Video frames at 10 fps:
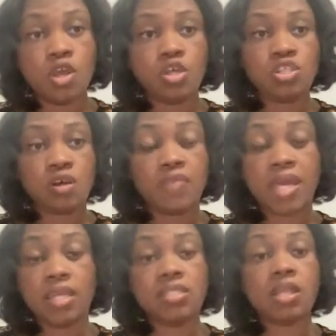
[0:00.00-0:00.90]
So
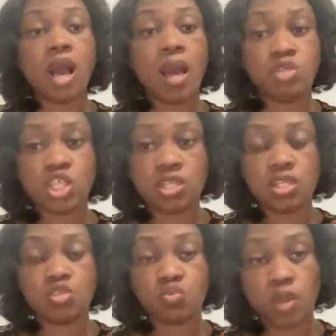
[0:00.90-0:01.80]
that is an option
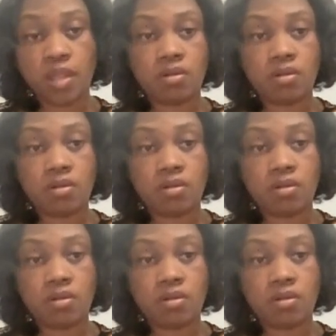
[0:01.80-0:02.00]
as well,